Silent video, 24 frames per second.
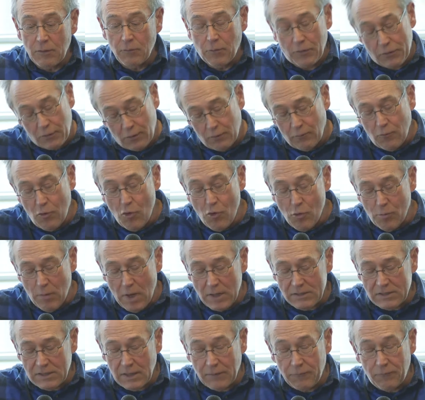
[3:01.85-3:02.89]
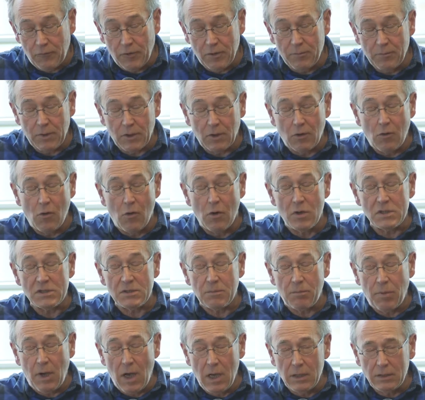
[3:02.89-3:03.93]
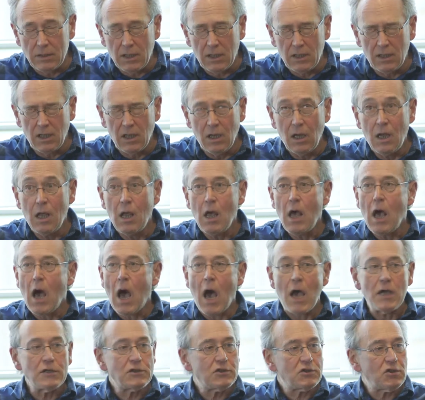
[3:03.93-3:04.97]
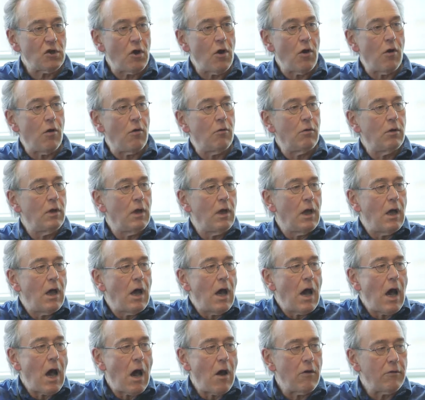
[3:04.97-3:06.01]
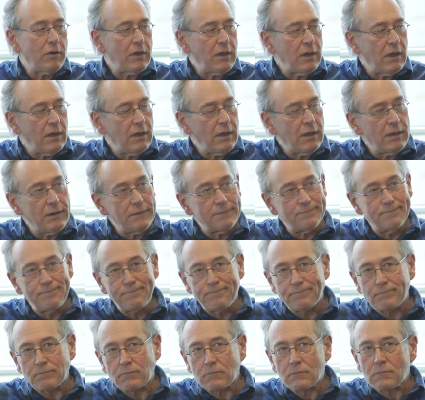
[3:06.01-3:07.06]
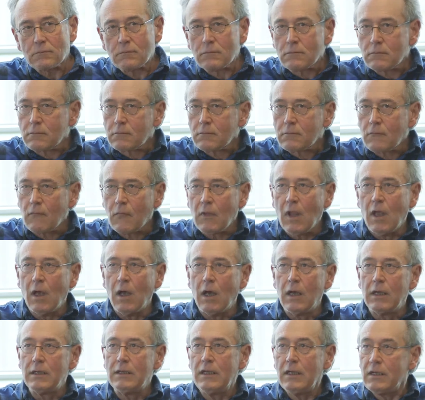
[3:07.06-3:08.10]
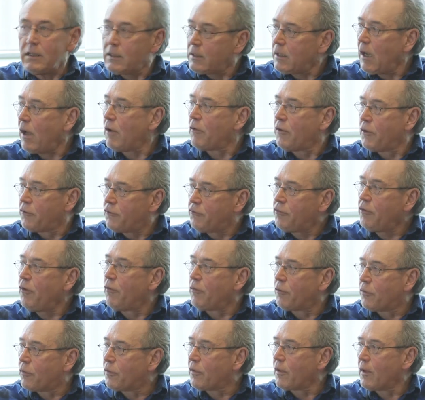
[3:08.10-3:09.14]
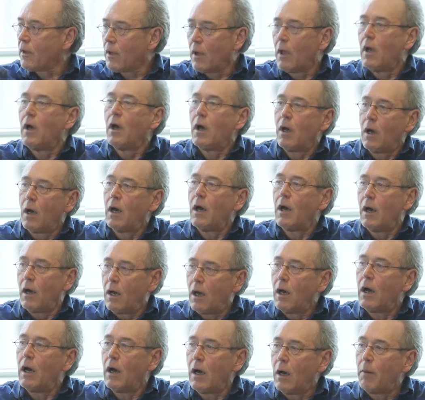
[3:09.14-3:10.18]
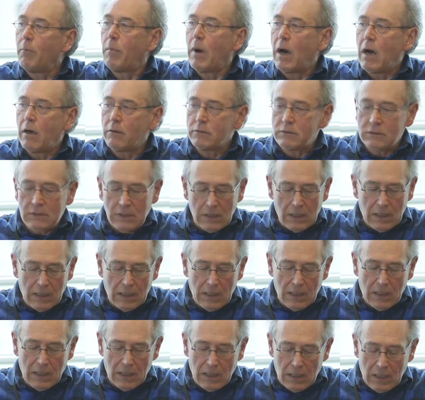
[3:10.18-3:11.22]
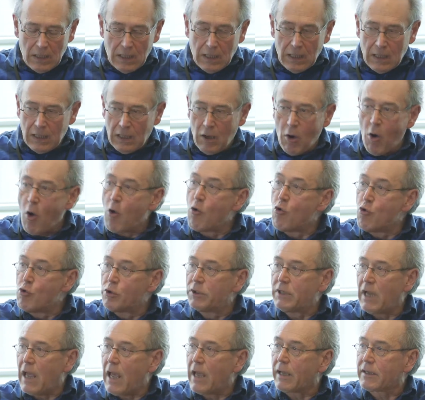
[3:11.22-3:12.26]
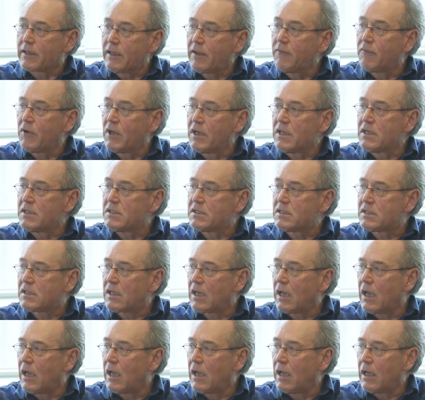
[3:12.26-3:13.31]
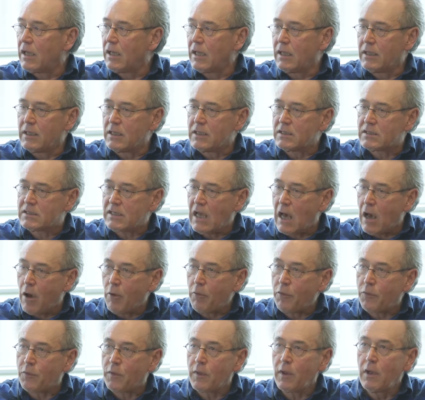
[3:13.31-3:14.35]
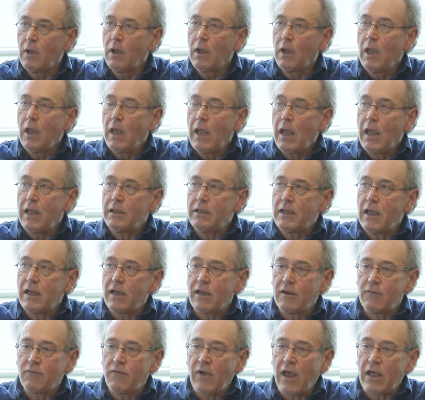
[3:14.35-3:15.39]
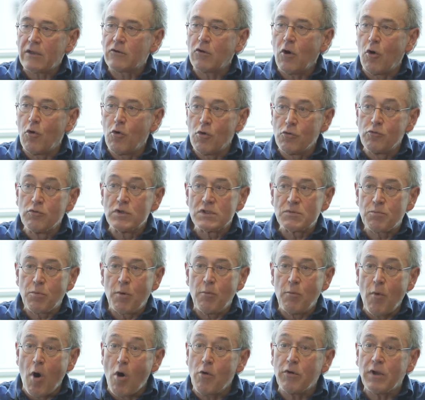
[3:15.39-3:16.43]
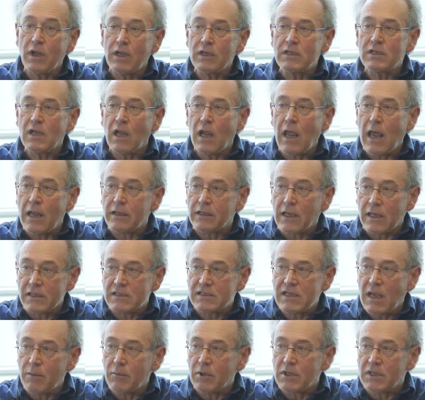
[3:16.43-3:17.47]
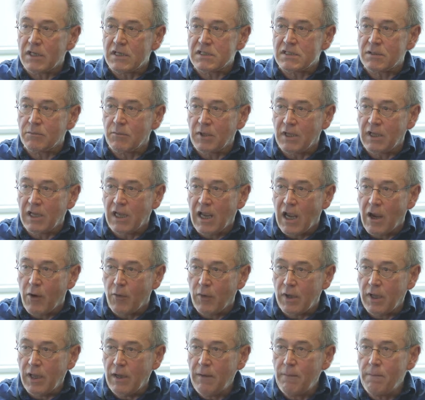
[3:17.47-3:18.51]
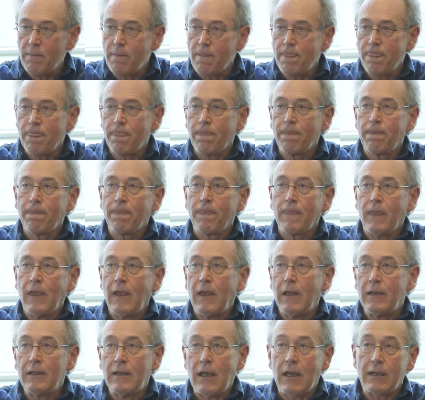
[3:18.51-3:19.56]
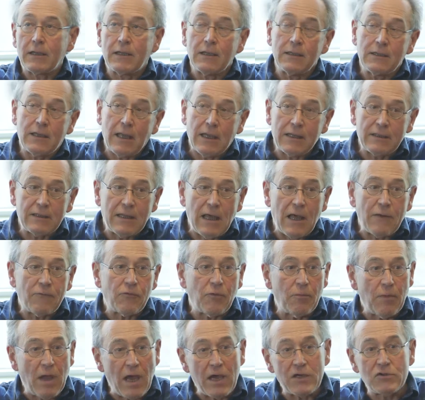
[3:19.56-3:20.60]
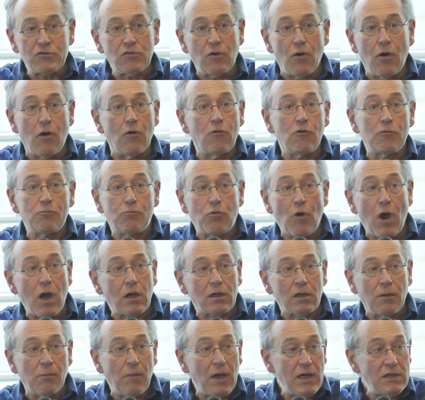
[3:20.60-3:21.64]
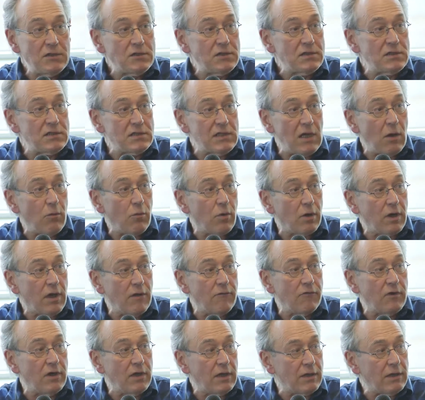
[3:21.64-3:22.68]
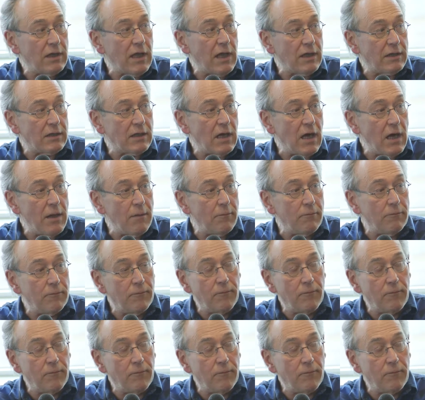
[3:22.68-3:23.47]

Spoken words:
with whom I say Friedman corresponded. I show how he didn't tell the truth about OUN activities in the South, and that in fact OUN was promoting anti-Semitism in the area. And I can take that from actual OUN proclamations that were given at that time.